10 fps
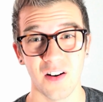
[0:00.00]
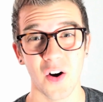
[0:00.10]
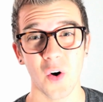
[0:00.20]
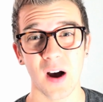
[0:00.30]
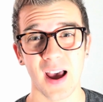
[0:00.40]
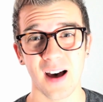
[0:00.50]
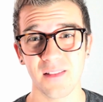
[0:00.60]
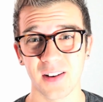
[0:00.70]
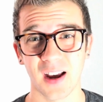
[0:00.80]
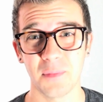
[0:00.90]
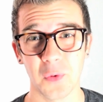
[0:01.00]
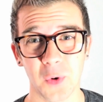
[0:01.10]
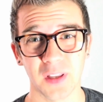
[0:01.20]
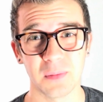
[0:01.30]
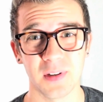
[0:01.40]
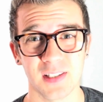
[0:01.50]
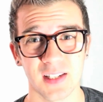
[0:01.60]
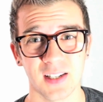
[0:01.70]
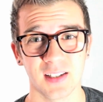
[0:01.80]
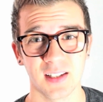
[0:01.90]
No, I haven't. I've been really
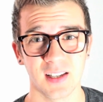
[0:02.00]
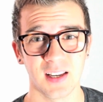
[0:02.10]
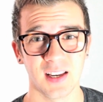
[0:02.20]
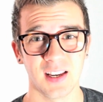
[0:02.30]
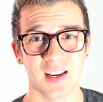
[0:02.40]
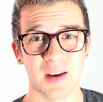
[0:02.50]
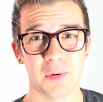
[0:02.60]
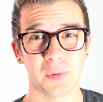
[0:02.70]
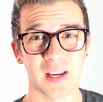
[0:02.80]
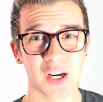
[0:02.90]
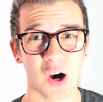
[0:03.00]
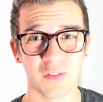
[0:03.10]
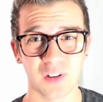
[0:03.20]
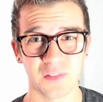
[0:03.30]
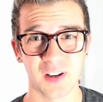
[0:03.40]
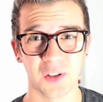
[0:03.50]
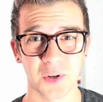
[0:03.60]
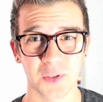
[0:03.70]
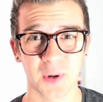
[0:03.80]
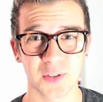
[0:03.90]
busy. I've been playing golf off
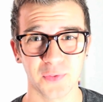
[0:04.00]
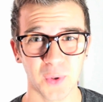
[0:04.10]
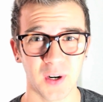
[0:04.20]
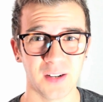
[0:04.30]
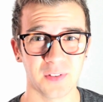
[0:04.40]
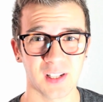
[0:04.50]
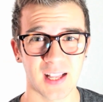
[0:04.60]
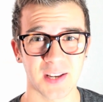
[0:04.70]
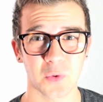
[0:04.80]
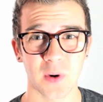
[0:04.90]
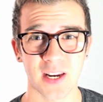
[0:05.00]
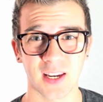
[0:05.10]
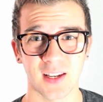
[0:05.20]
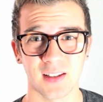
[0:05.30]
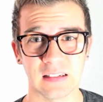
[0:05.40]
Hillary Swank's forehead for the last week.